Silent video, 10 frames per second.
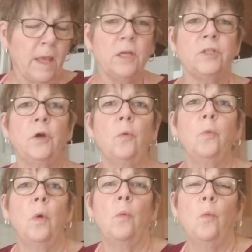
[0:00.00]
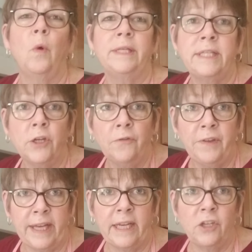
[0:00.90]
So once they're
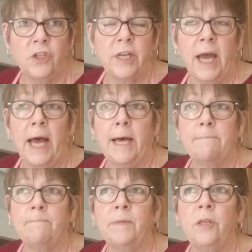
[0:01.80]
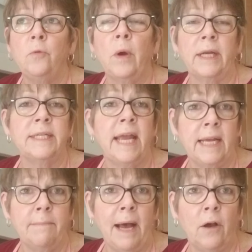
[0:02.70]
finished, you want to take
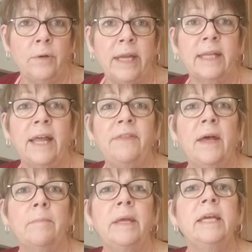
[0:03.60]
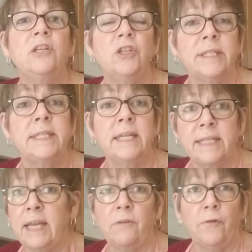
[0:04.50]
them out and let them just
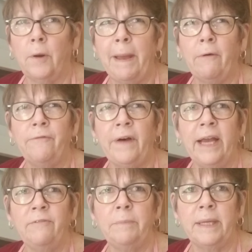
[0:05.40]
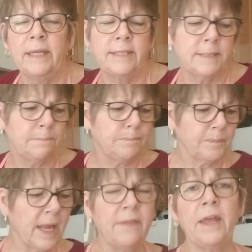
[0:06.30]
sit for about 5 minutes,
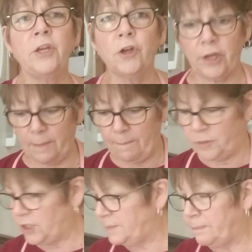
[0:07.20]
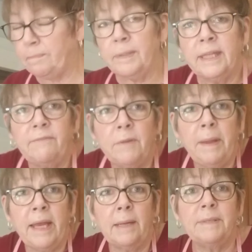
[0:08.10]
and then you're going to just lift the
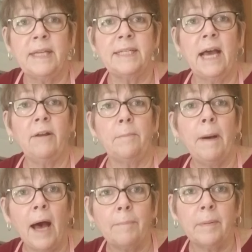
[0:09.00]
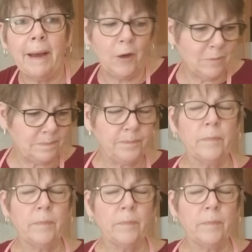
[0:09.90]
pan upside down and pop them out.